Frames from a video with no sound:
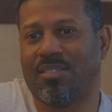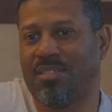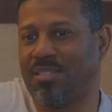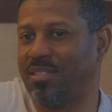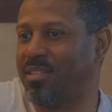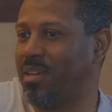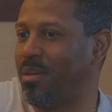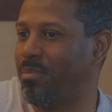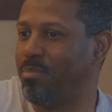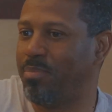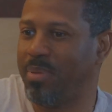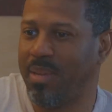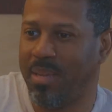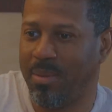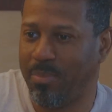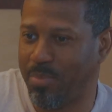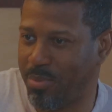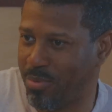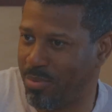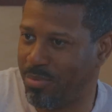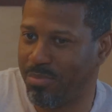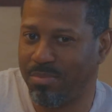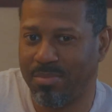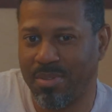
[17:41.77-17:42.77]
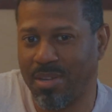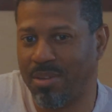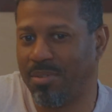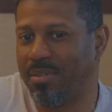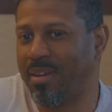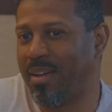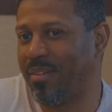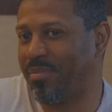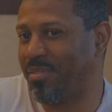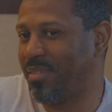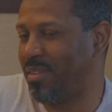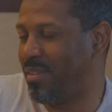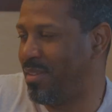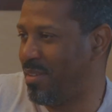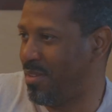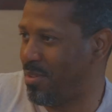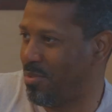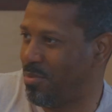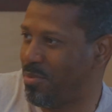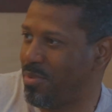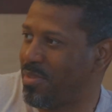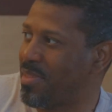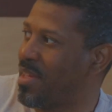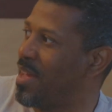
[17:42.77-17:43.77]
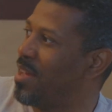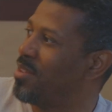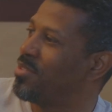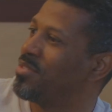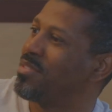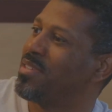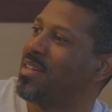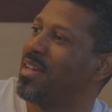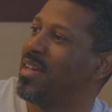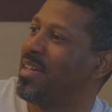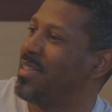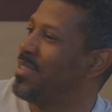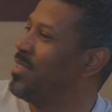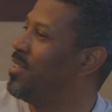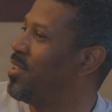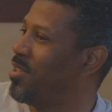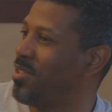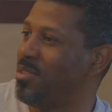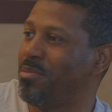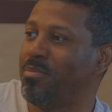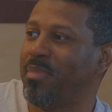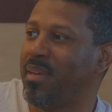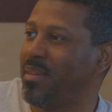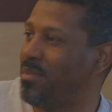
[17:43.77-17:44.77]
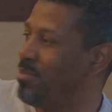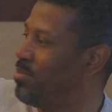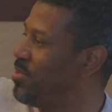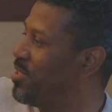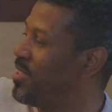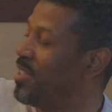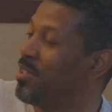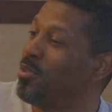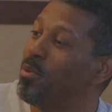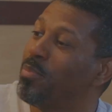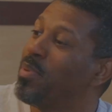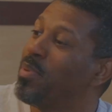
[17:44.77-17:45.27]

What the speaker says: Some people don't have to deal with outside, you know, it makes single